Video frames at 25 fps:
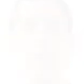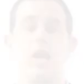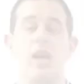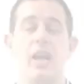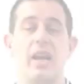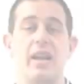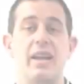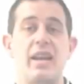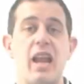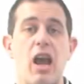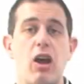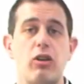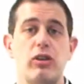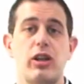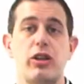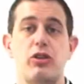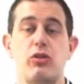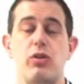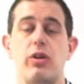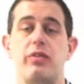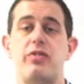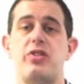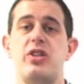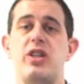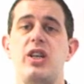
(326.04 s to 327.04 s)
Now that you
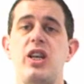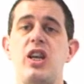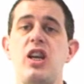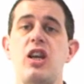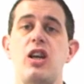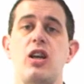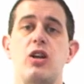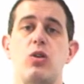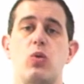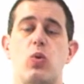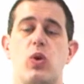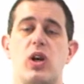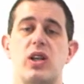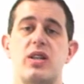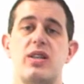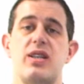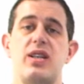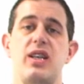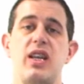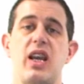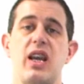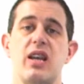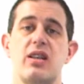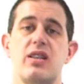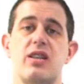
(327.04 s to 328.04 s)
have seen what
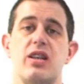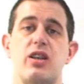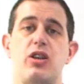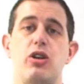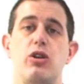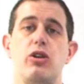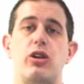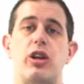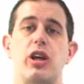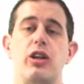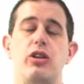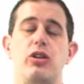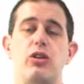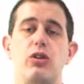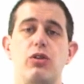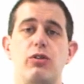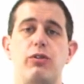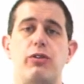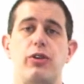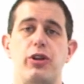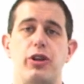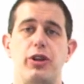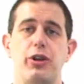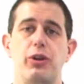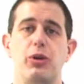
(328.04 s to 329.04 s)
csSECURE can do
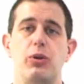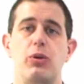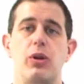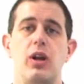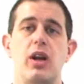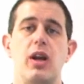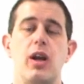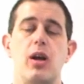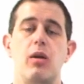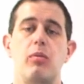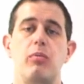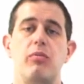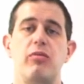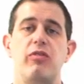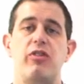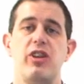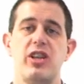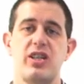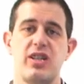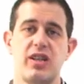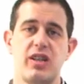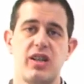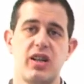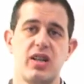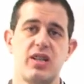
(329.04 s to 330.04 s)
for you,
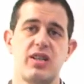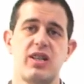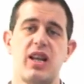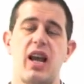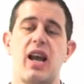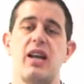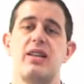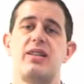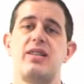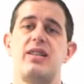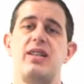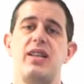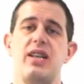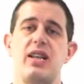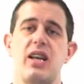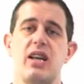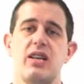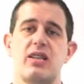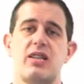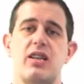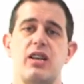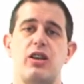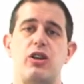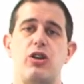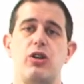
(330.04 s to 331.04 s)
visit us at
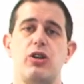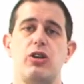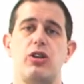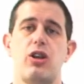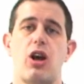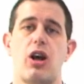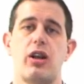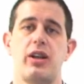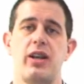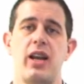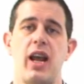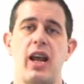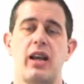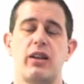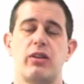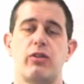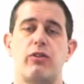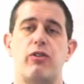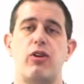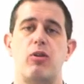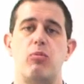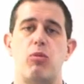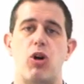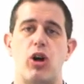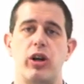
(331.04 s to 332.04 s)
csSECURE.net
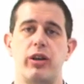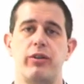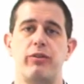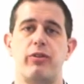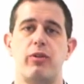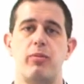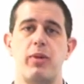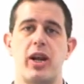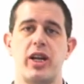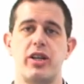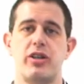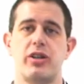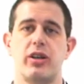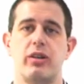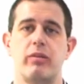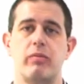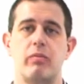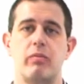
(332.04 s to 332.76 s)
for more information.